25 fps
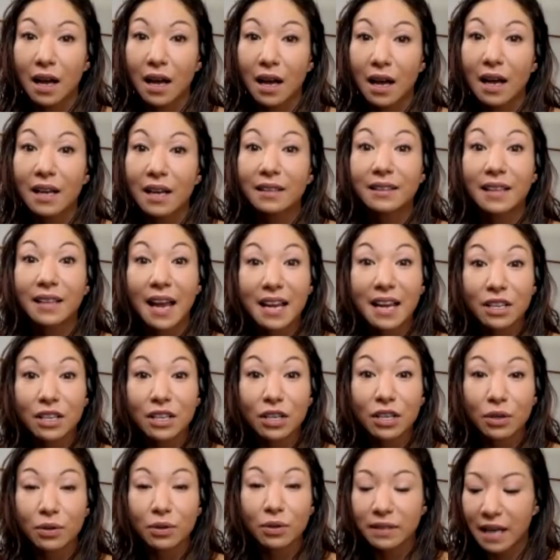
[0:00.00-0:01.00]
Thank
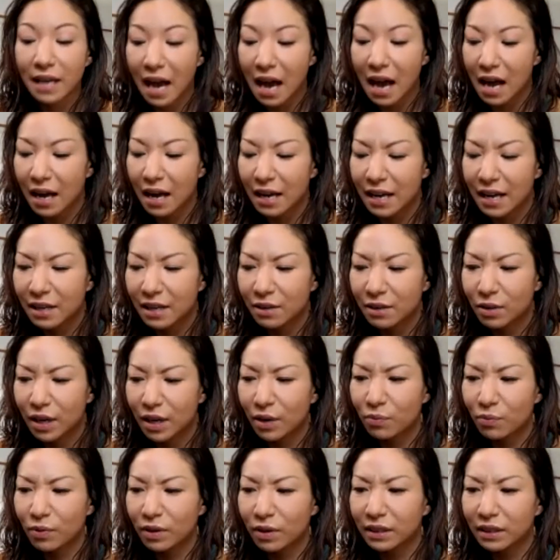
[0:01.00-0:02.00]
you. Yeah, it
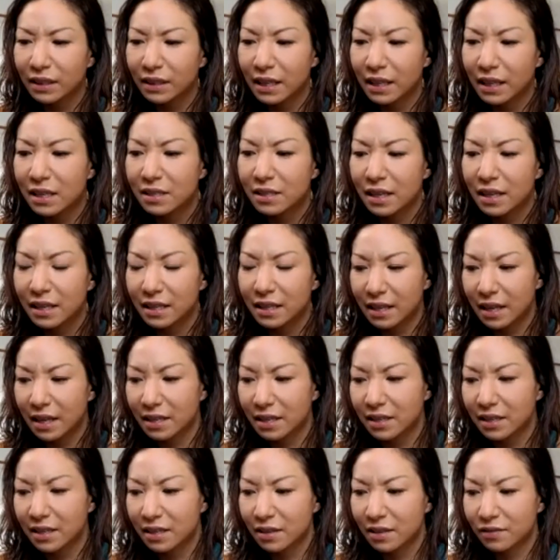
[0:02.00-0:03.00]
really is like
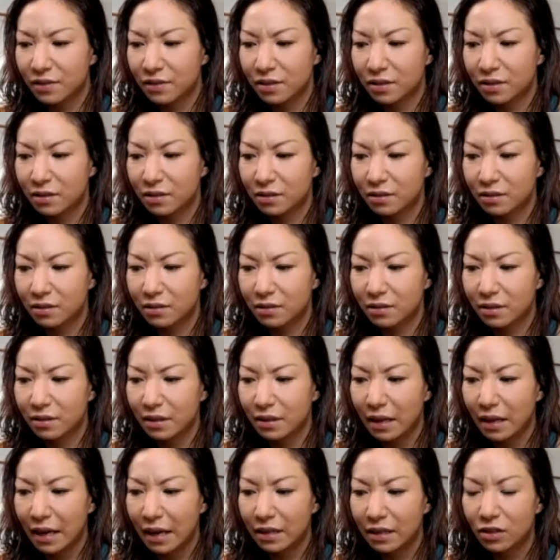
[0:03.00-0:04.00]
dance has
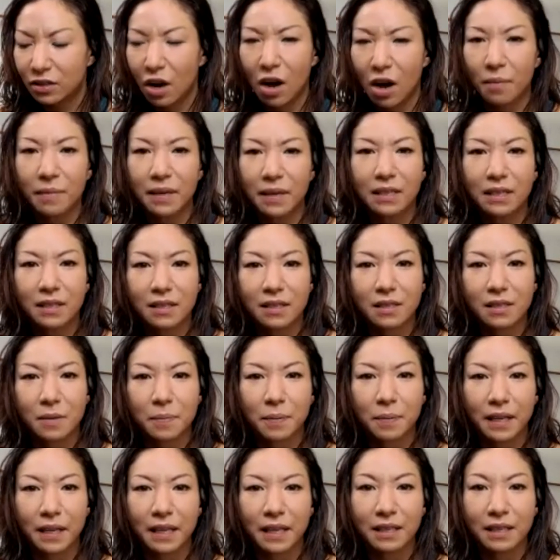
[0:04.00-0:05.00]
like taught me
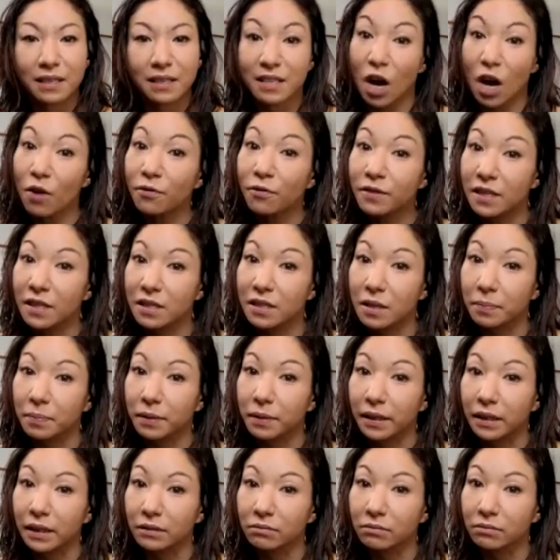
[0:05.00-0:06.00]
discipline,
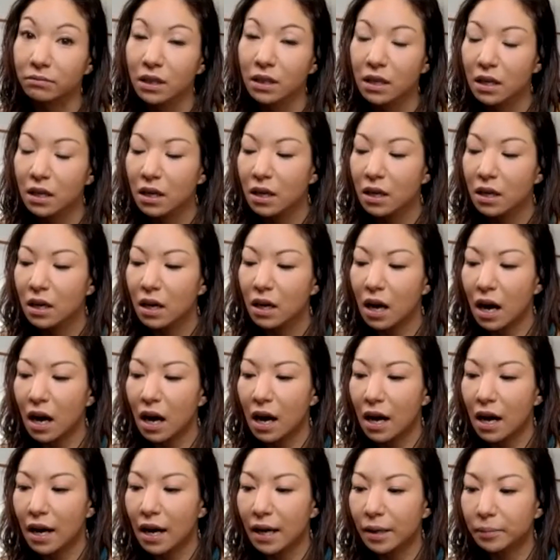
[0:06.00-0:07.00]
self-discipline,
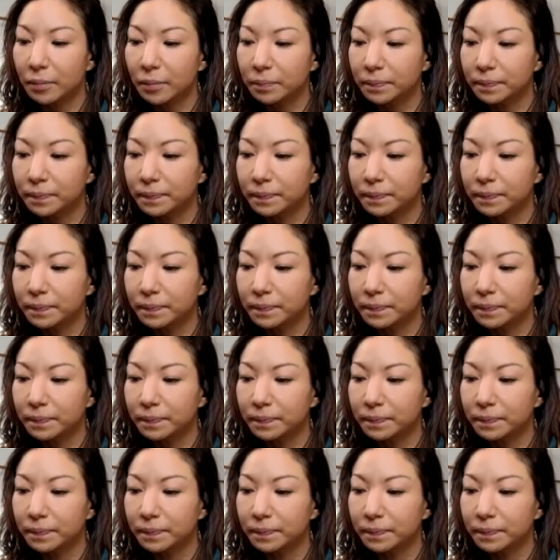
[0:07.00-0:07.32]
um,